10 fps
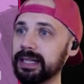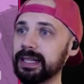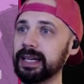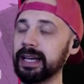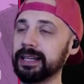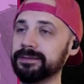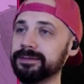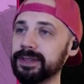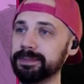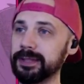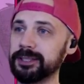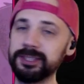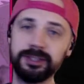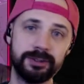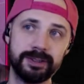I could flip this
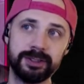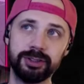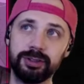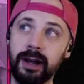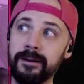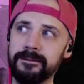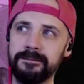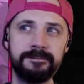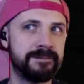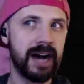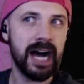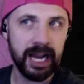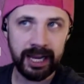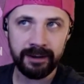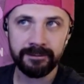2 into a
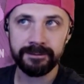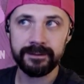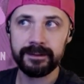5.